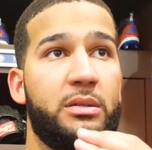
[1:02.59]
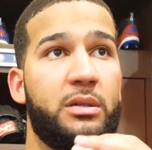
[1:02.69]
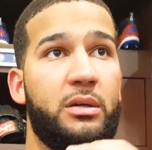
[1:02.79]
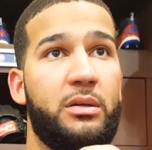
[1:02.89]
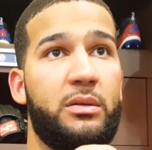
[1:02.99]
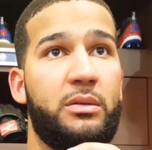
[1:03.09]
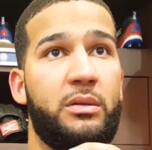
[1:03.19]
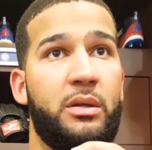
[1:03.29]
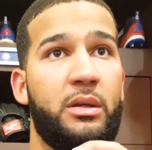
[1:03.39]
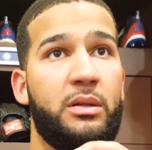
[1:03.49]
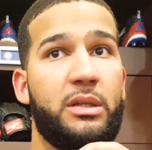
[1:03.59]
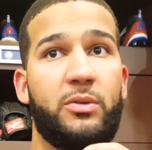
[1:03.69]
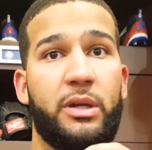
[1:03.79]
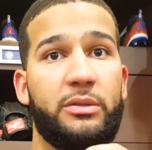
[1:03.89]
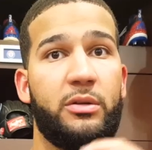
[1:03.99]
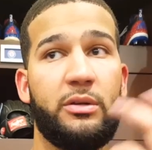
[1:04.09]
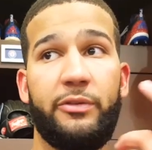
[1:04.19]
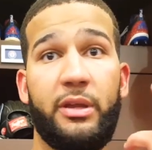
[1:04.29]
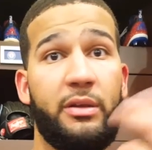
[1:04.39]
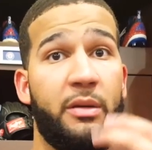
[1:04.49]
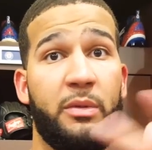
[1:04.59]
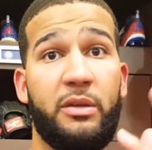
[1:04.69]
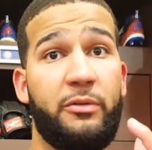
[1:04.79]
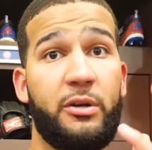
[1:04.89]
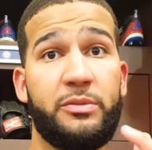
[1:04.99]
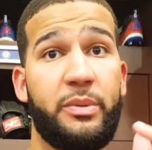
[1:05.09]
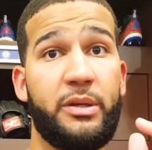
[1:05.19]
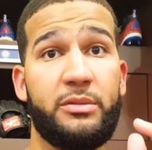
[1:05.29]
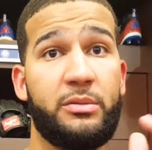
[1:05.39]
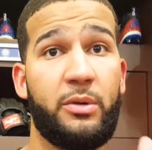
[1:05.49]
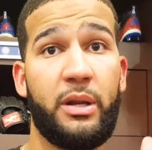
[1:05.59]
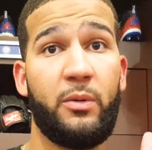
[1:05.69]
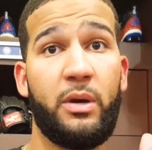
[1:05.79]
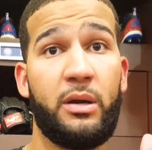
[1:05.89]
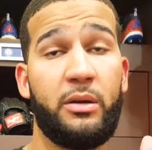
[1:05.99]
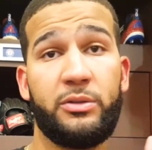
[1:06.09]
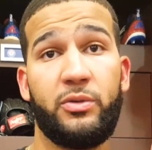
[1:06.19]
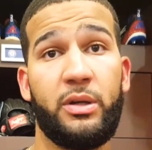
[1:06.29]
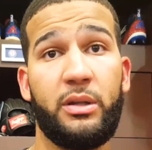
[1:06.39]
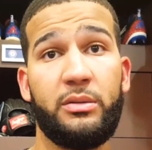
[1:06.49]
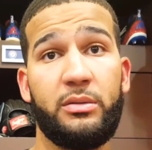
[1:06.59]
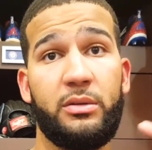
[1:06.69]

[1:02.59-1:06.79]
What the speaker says: So that's doing. If they give me the first pitch right away, I'm gonna swing it.